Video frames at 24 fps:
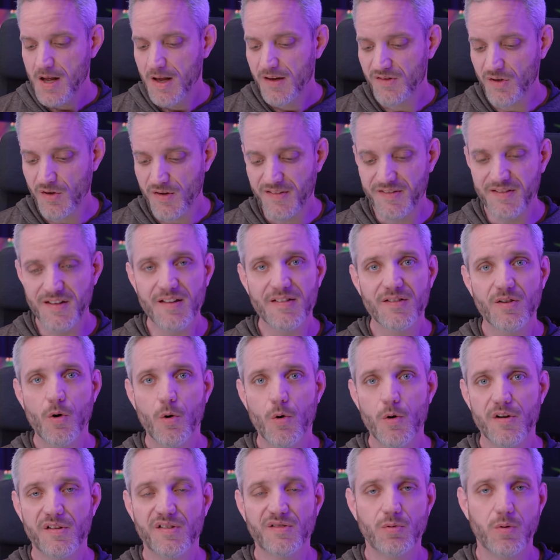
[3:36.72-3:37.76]
So the six
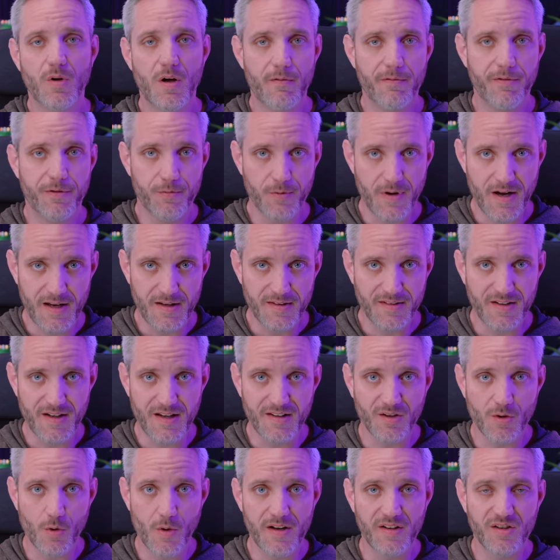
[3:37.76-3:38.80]
cores, 12 threads
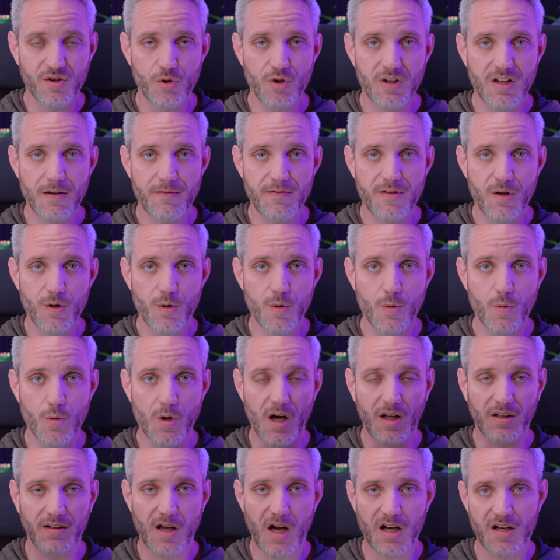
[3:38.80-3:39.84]
is going to give you
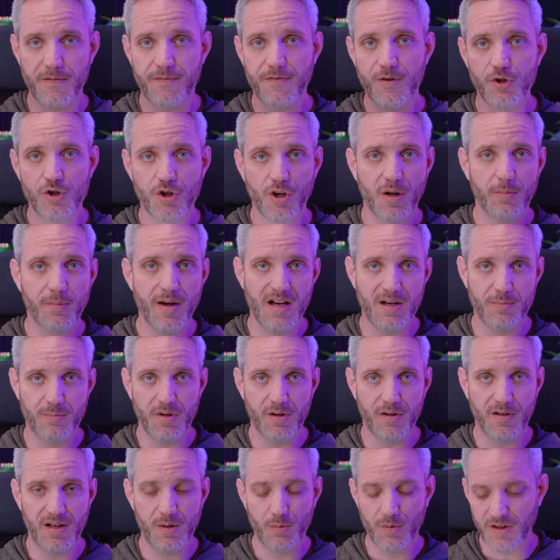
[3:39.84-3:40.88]
a lot of future
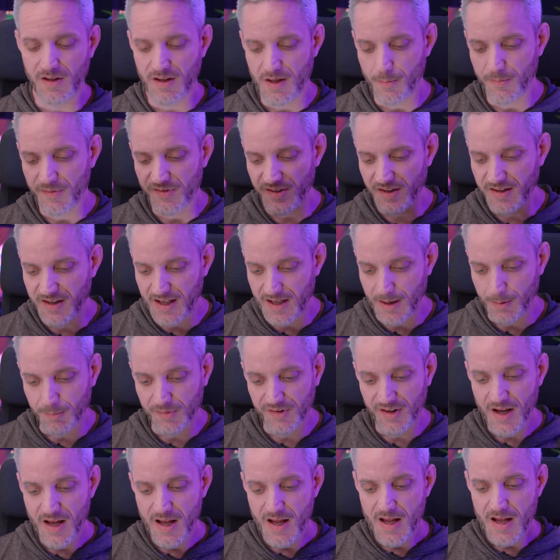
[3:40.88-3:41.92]
compatibility when it comes to
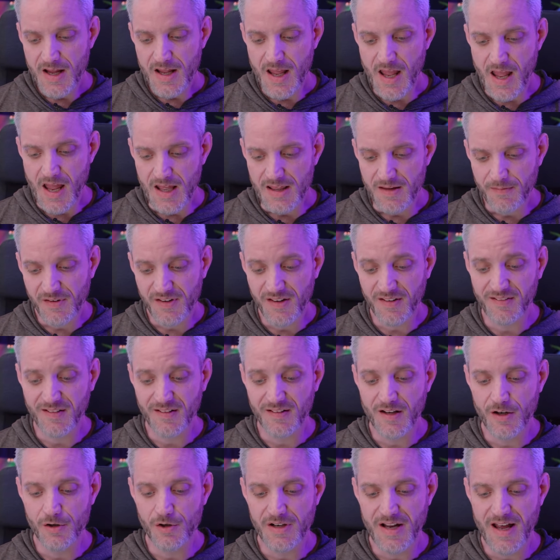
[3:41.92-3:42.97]
games. And the
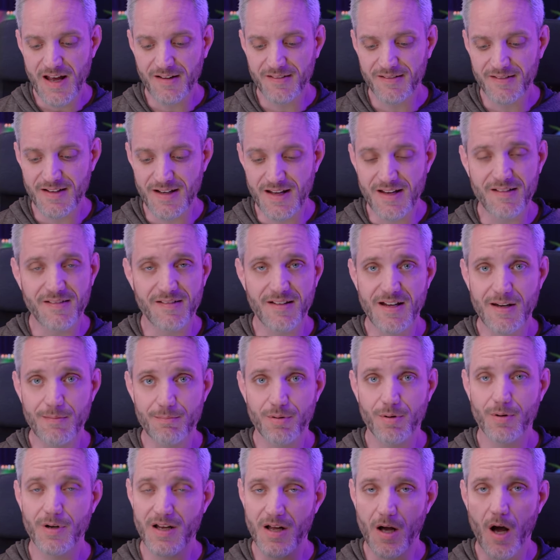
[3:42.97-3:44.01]
5600X is a
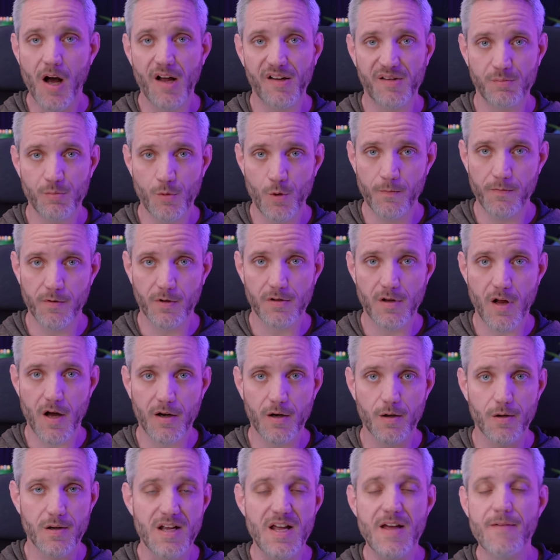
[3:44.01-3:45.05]
pretty awesome
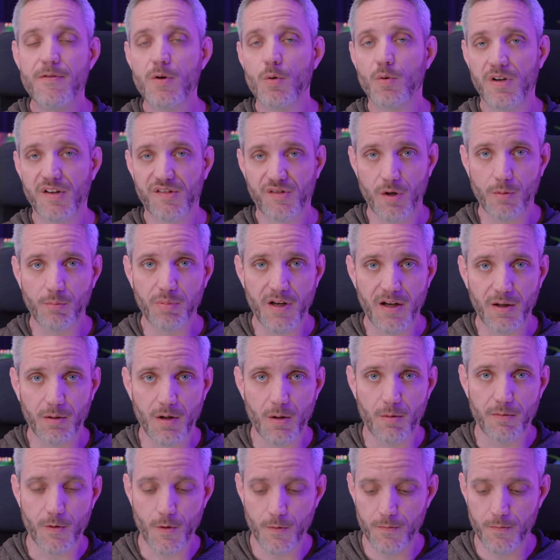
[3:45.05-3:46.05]
overclocker if you want to start playing around with